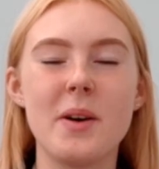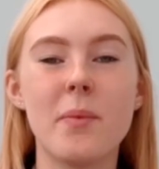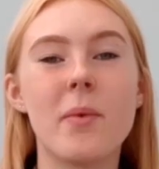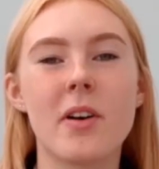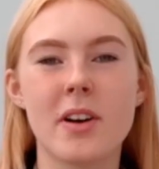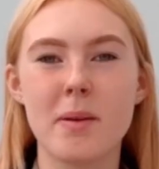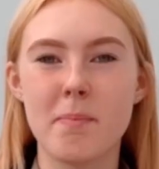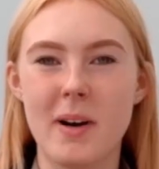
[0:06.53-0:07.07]

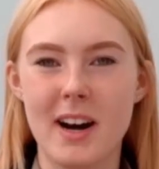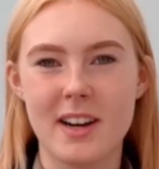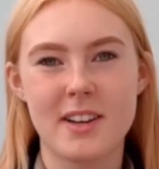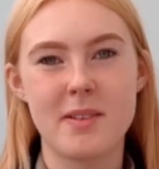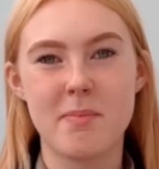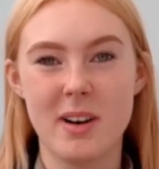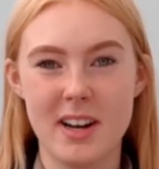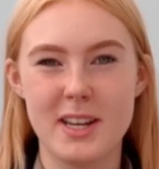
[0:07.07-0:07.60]
welcome back
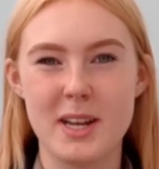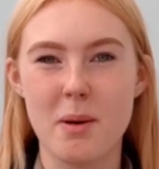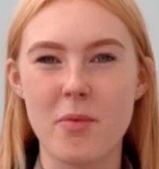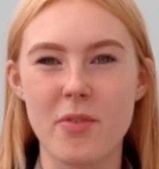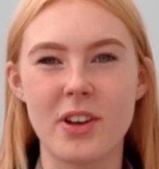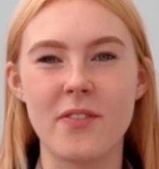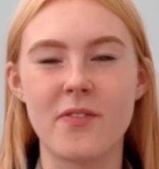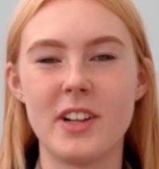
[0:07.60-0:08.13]
to my
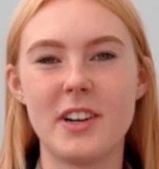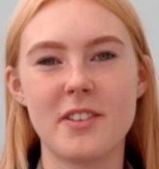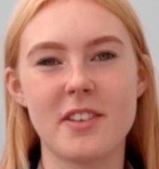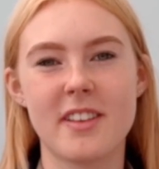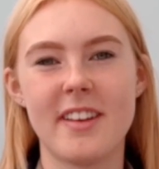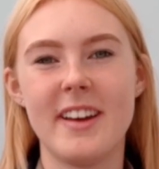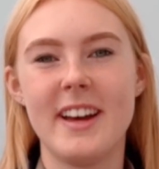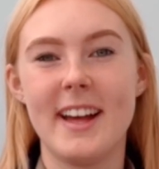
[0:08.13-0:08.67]
Jamboree vlogs.
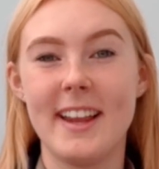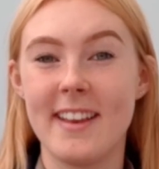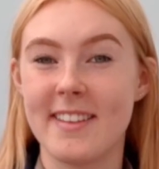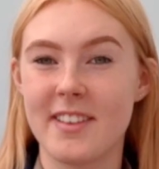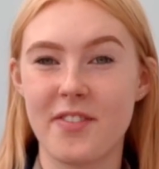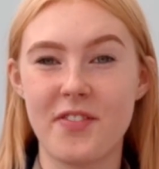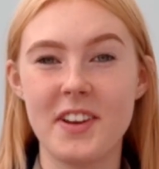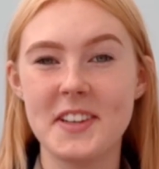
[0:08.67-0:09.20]
It's
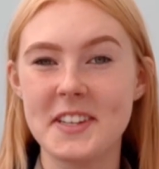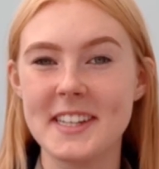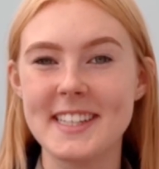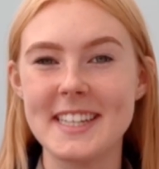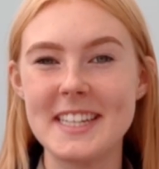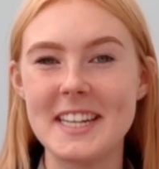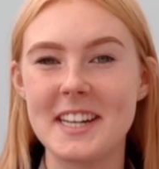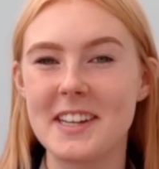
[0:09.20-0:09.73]

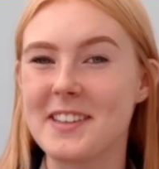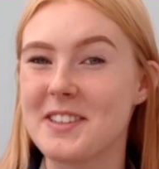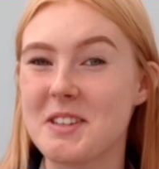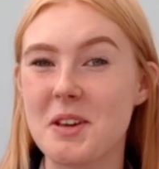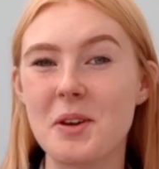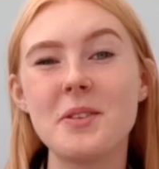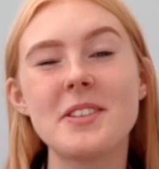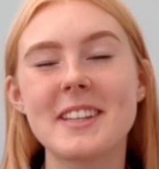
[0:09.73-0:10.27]
officially
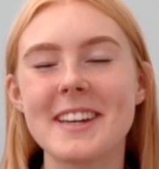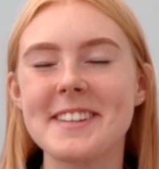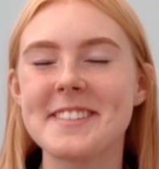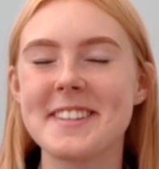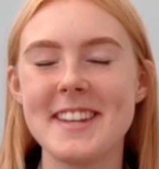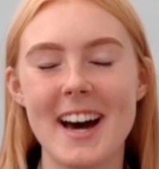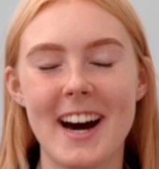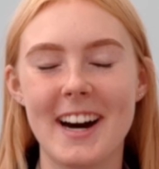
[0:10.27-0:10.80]
2
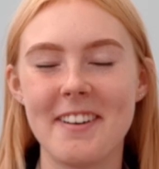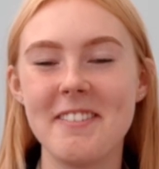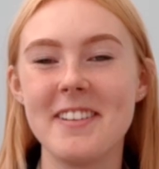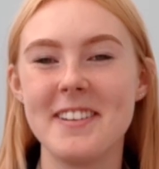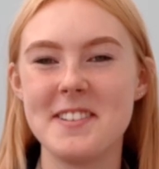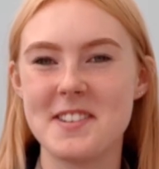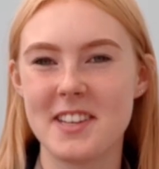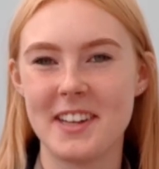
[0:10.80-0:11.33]
days now
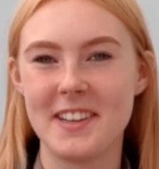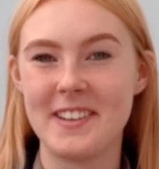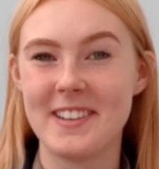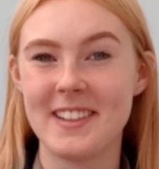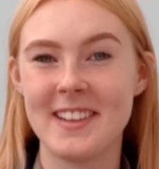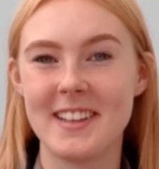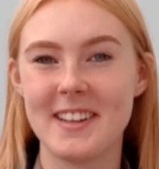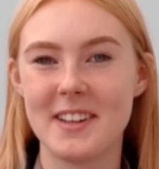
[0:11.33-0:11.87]

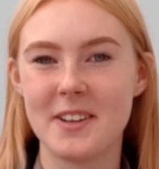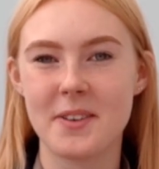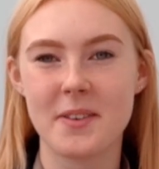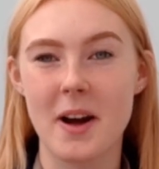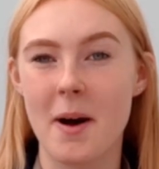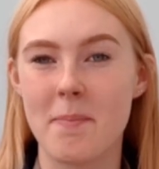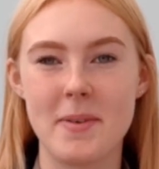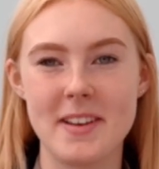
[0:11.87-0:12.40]
until
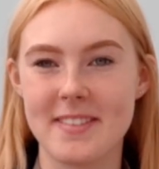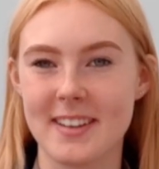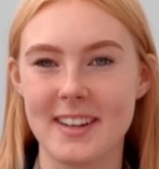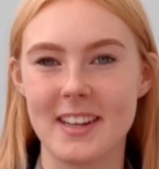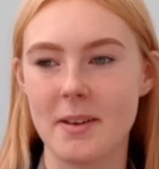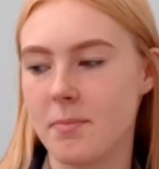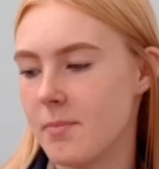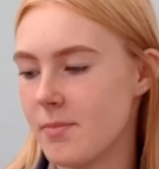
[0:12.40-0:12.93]
I
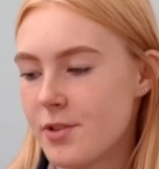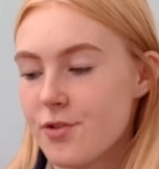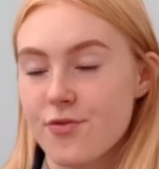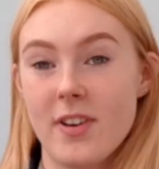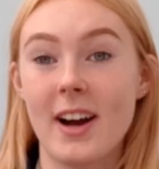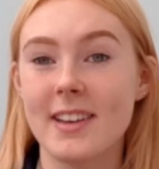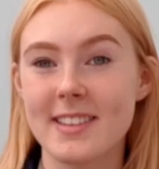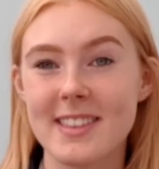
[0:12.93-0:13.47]
basically am
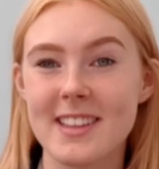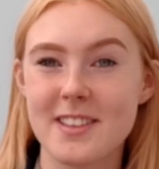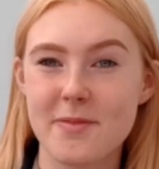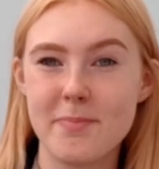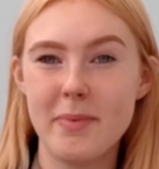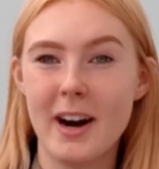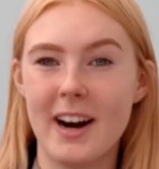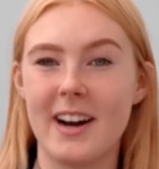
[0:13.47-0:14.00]
dragging this
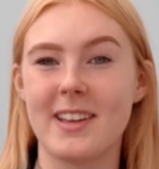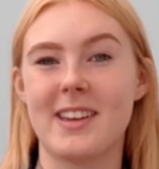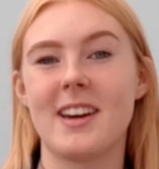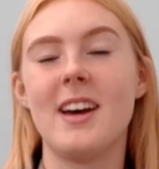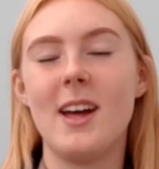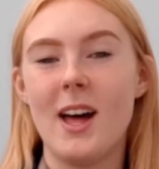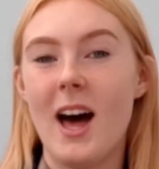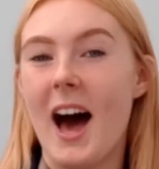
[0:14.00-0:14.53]
bag
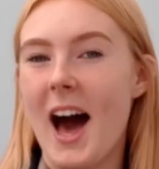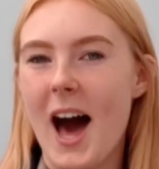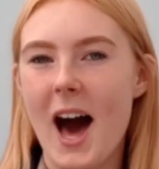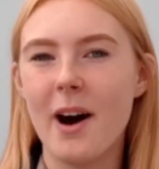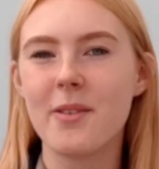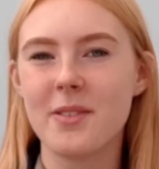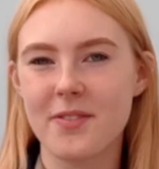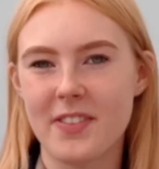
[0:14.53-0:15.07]

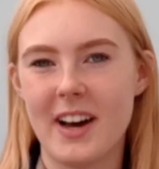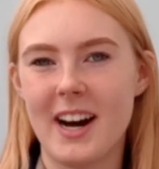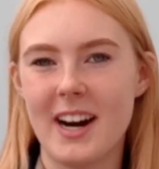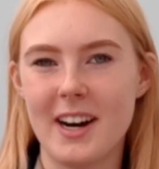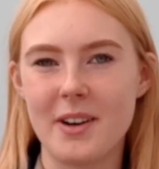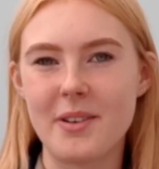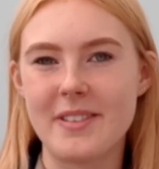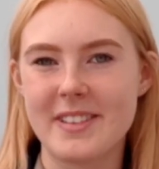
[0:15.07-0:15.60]
out of the
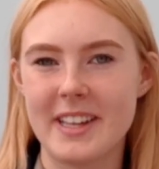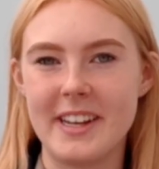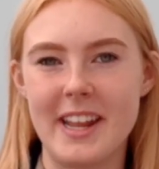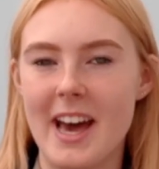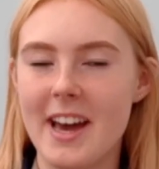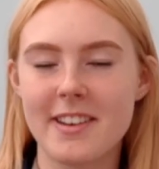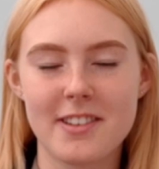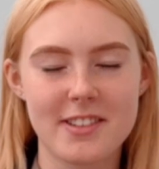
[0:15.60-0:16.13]
house and
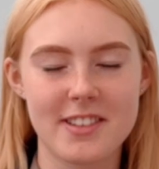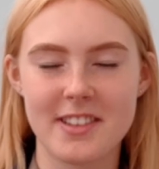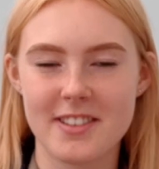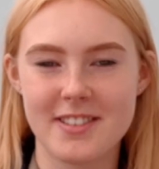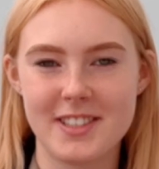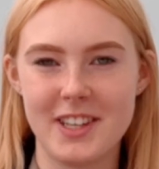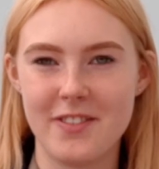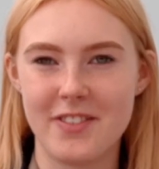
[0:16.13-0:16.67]
heading to the
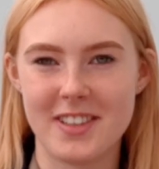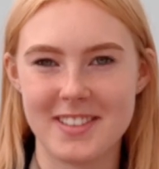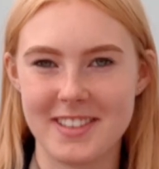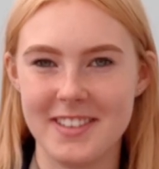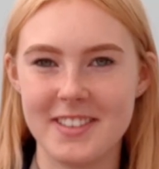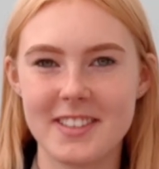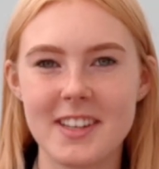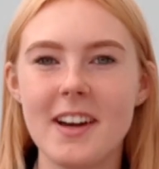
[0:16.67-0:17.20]

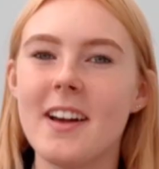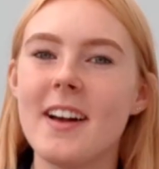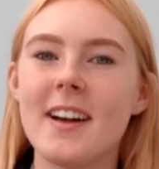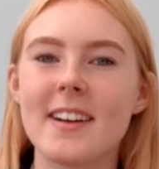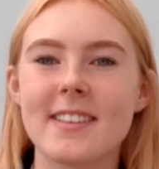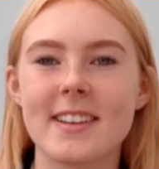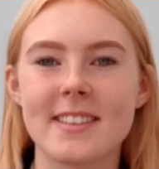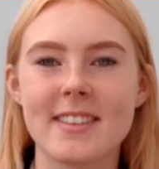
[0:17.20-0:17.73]
services.
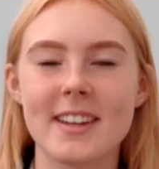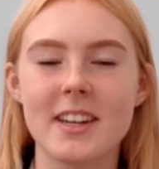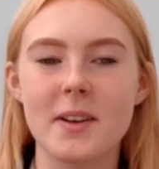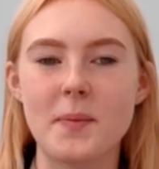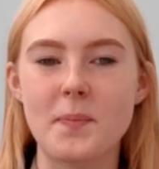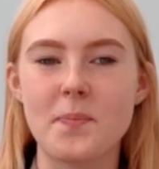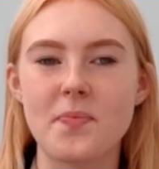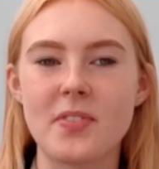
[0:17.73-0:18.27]
That's like
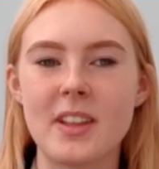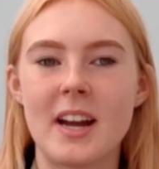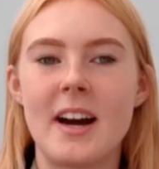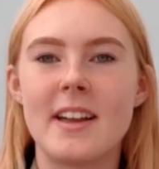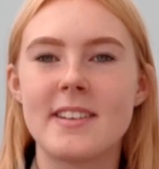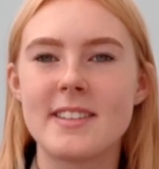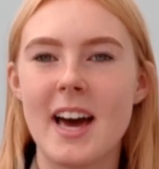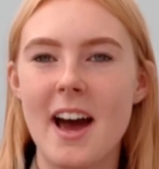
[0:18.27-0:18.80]

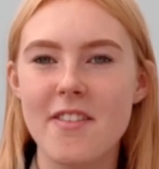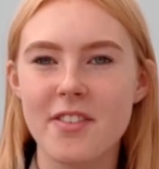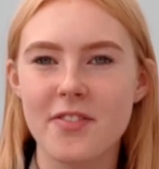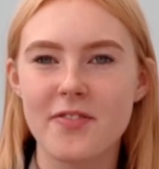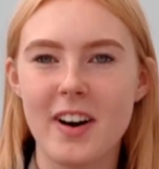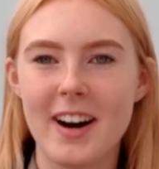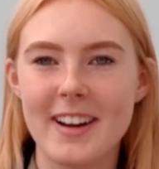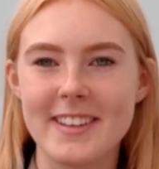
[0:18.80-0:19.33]

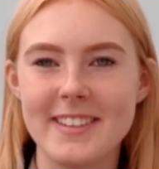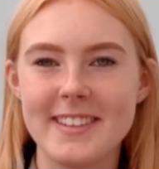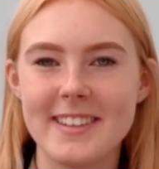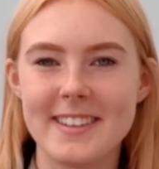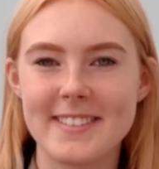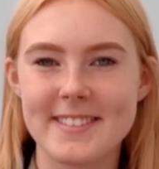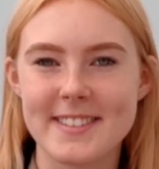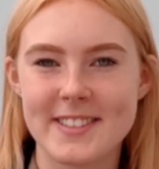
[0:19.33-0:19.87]
terrifying,
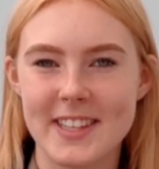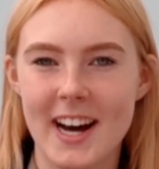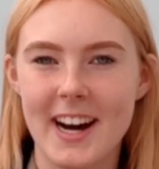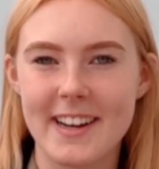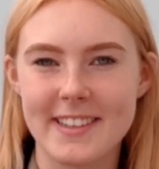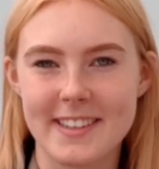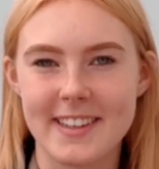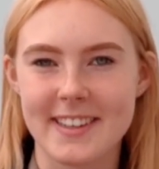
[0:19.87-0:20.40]

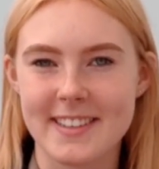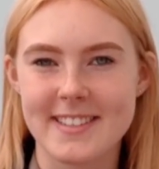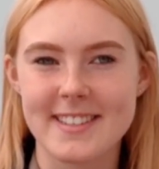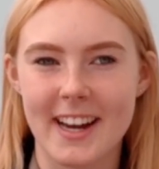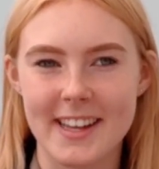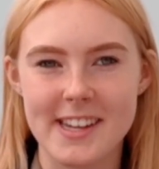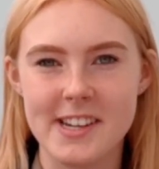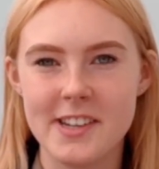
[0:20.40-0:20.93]
sad and
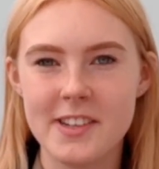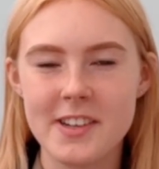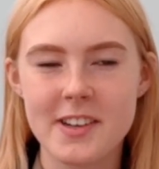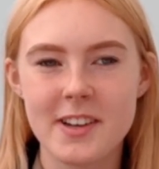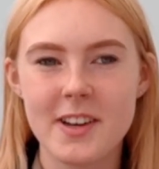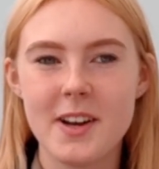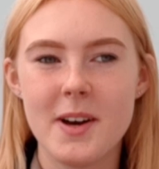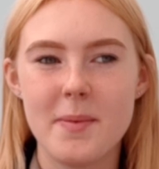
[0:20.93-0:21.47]
exciting
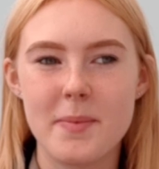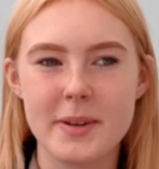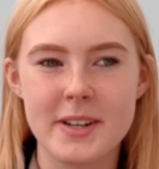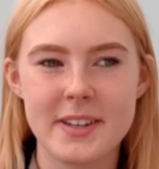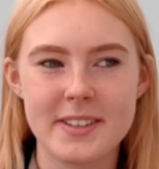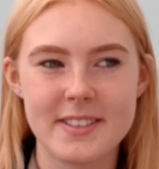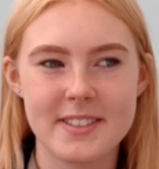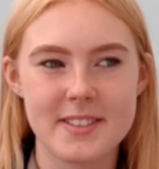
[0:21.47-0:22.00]

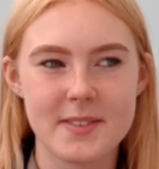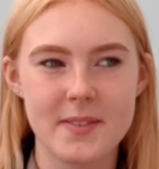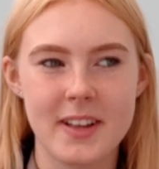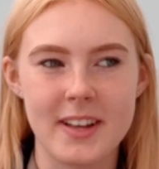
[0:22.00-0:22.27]
because